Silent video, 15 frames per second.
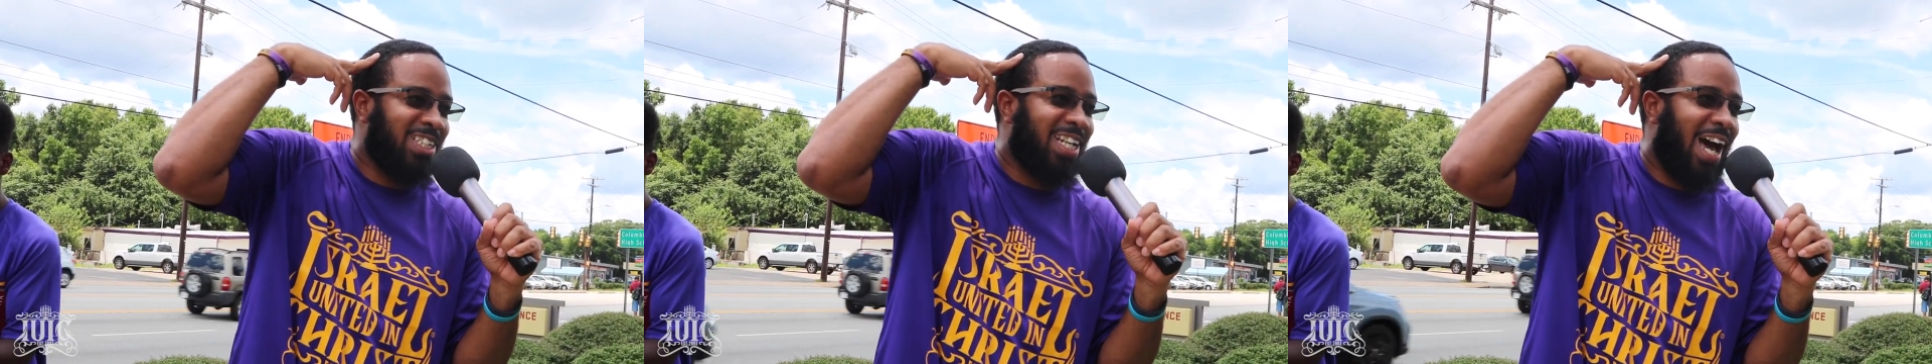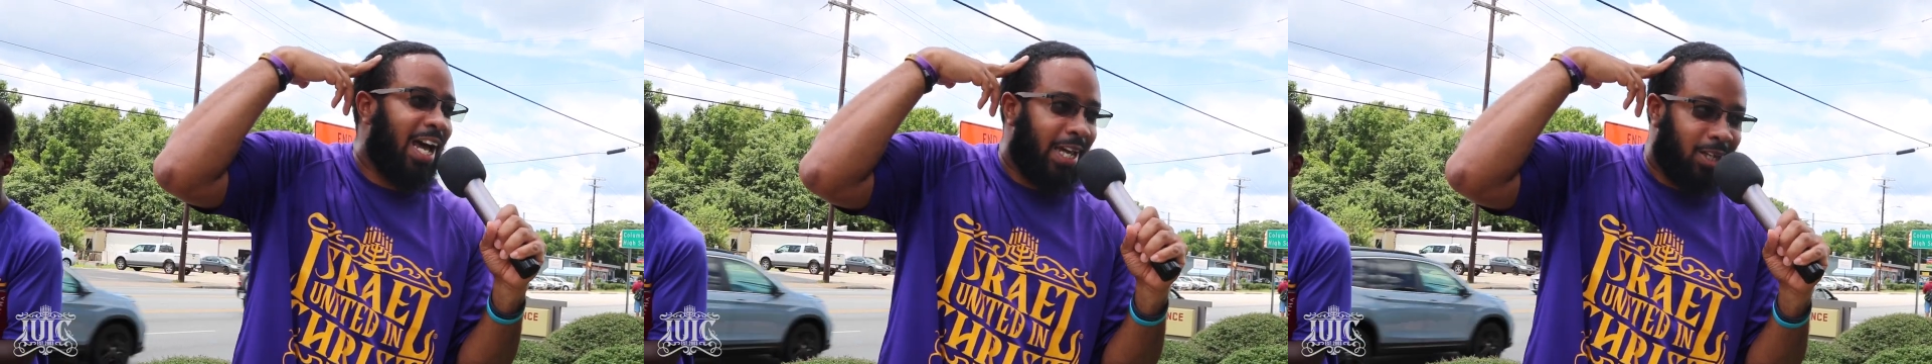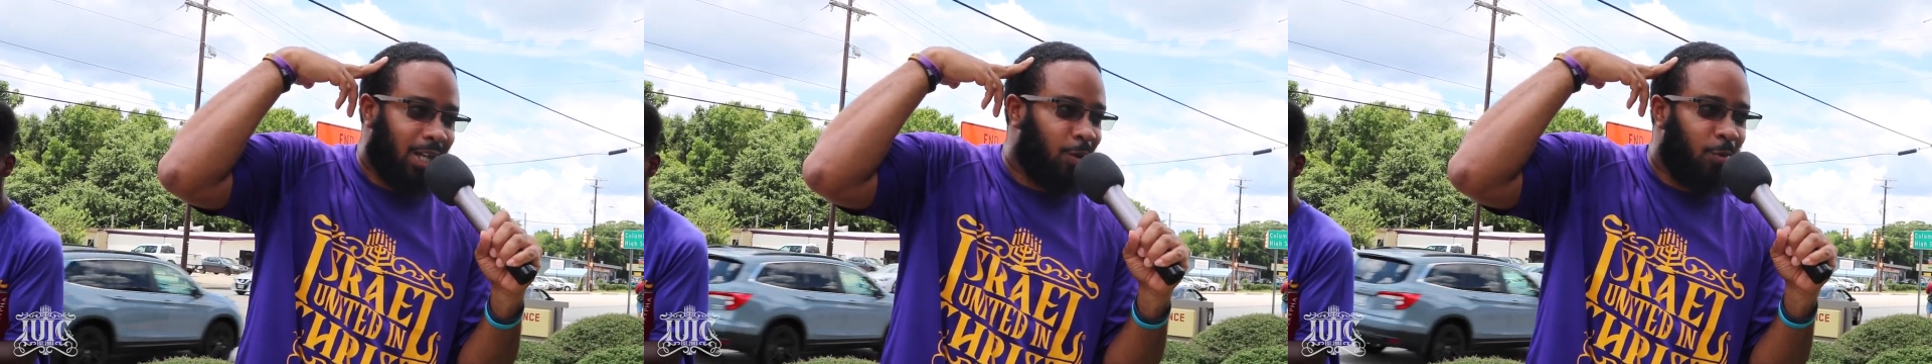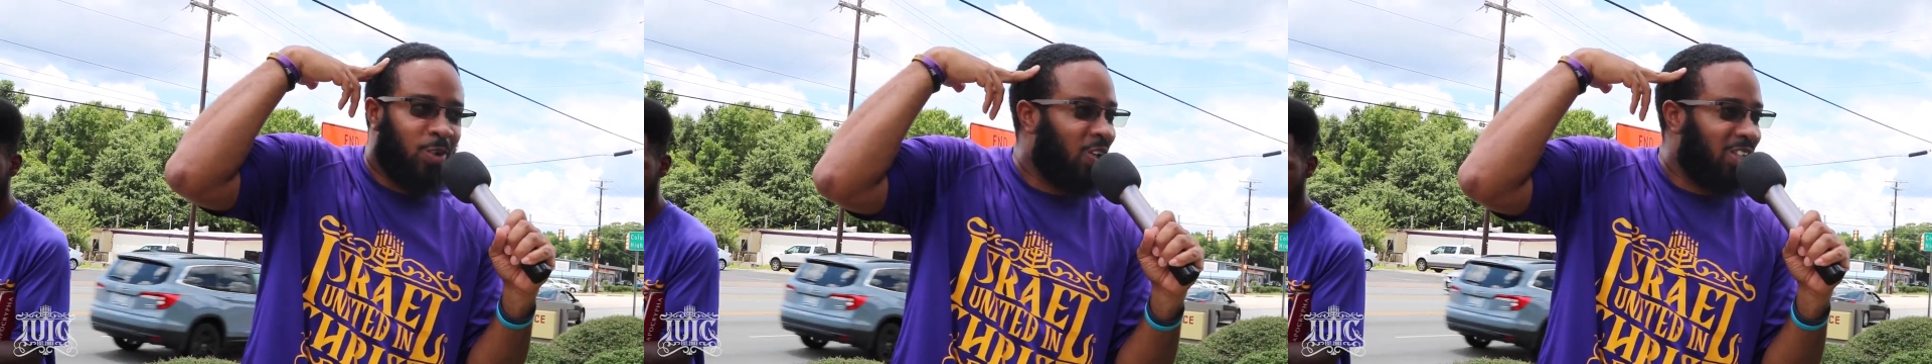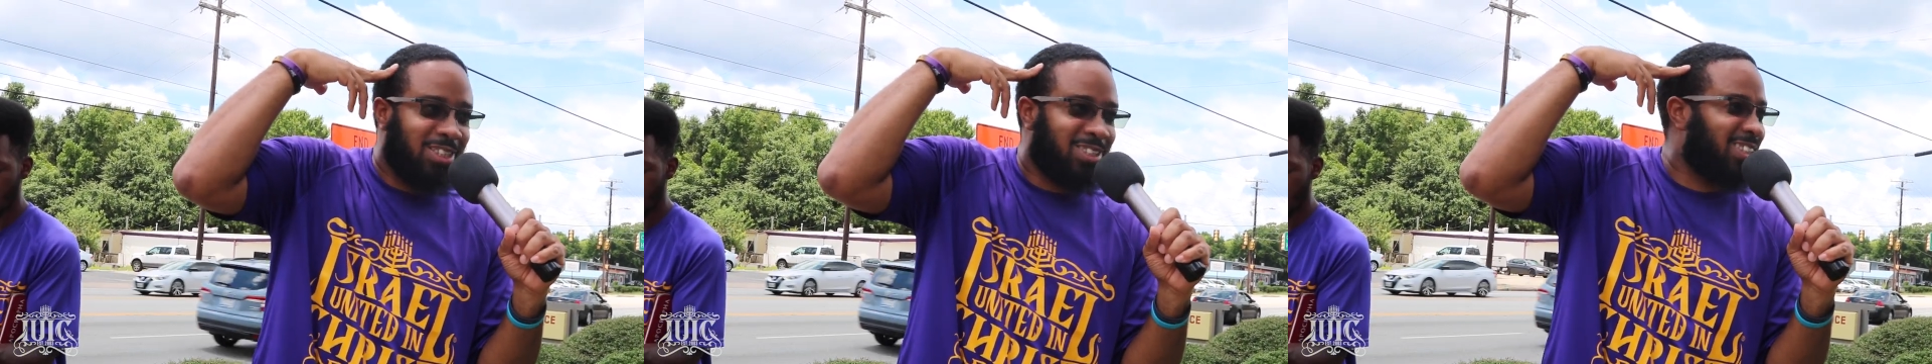and not act like we
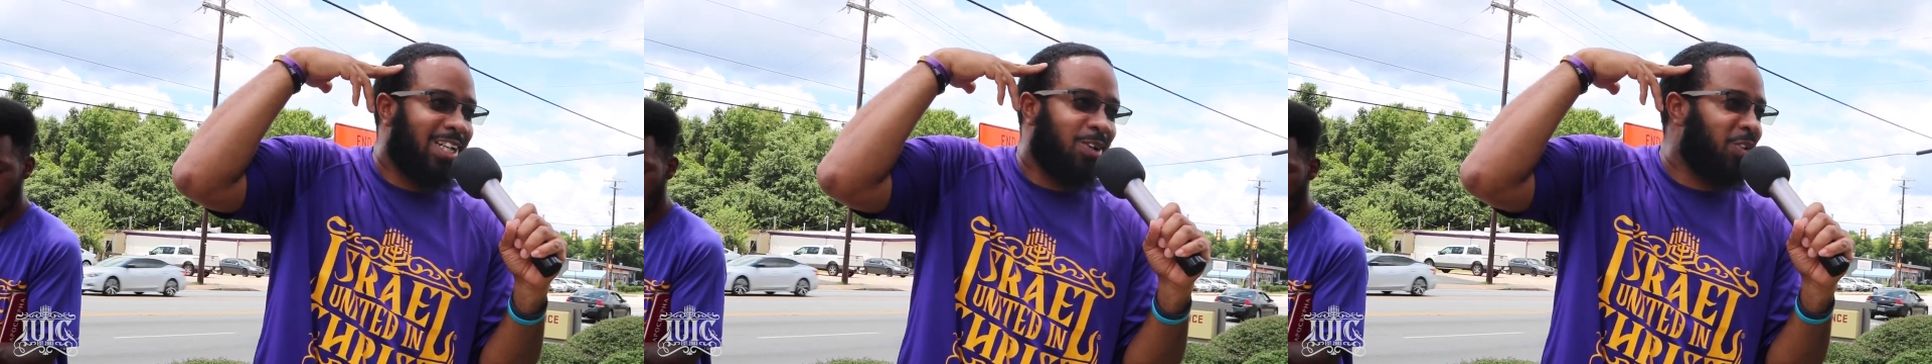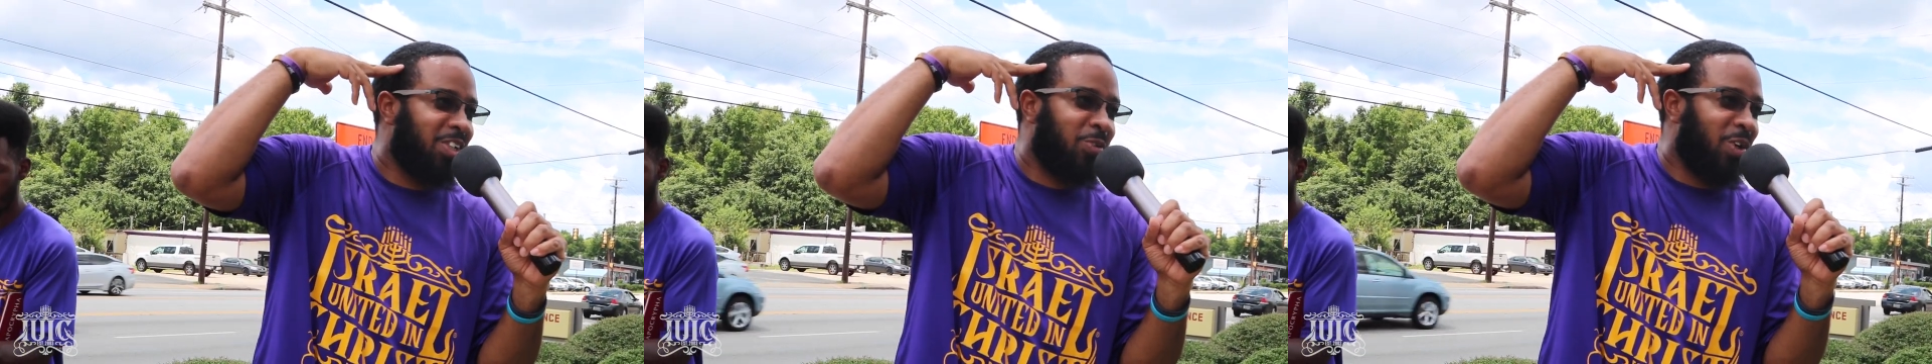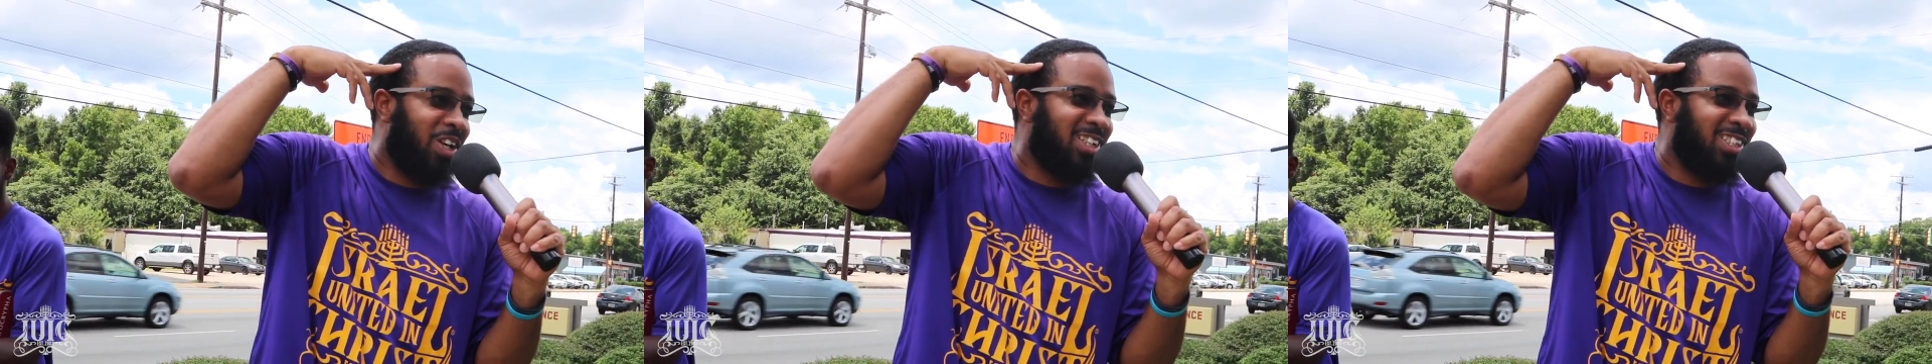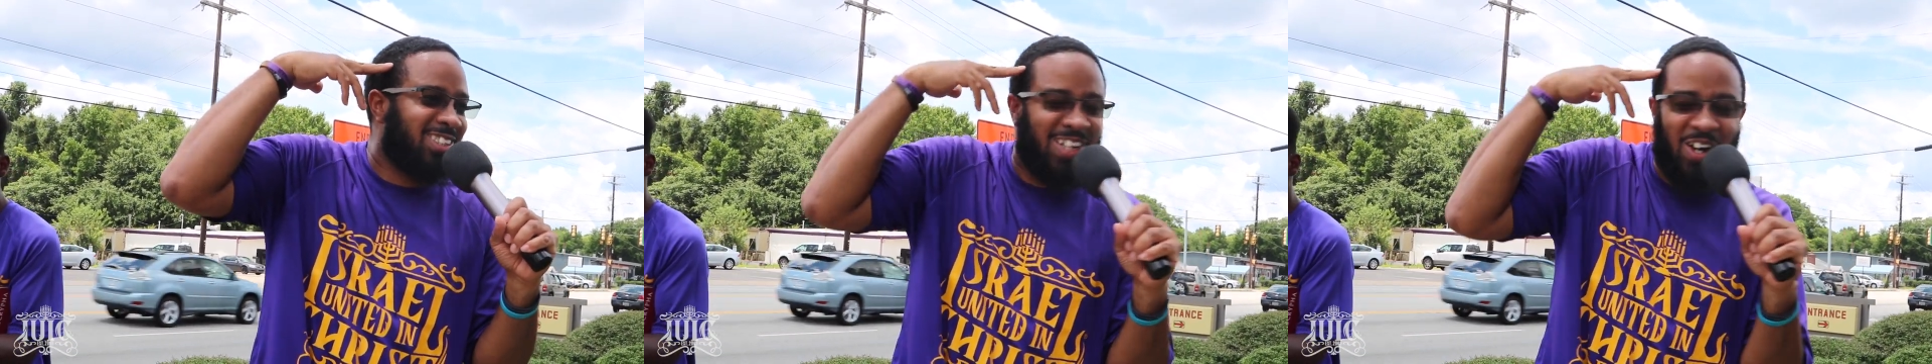don't understand what we're really